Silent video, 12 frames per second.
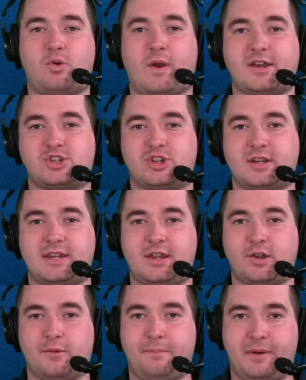question
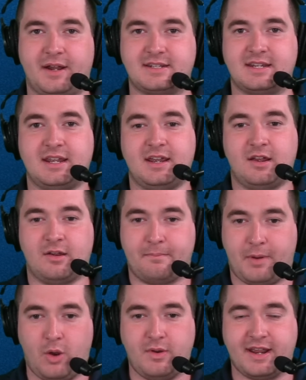here, but
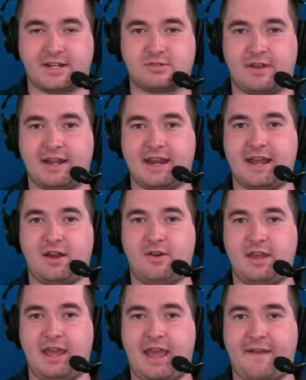Bo Nix right now,
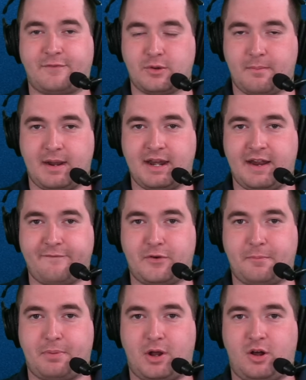after Monday Night
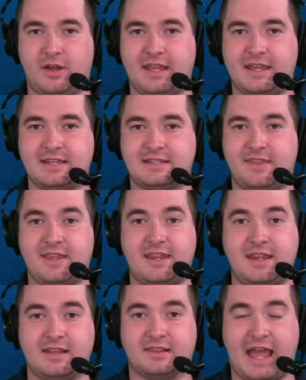Football, is
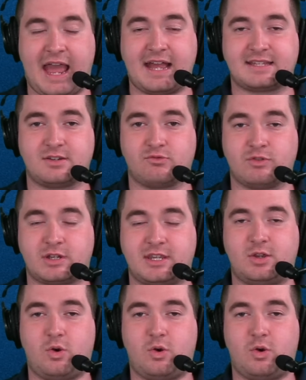the last rookie